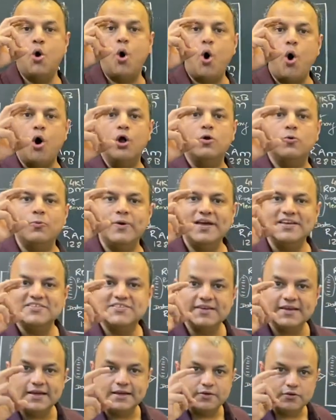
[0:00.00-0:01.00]

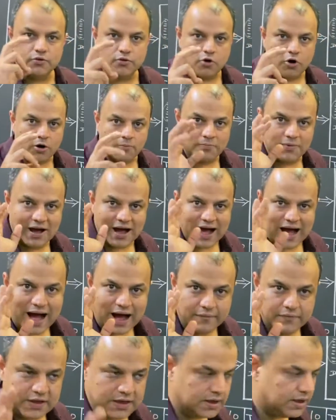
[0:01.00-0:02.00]
always in ROM.
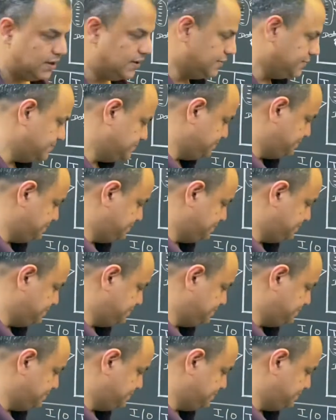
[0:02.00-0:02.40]
Are we clear?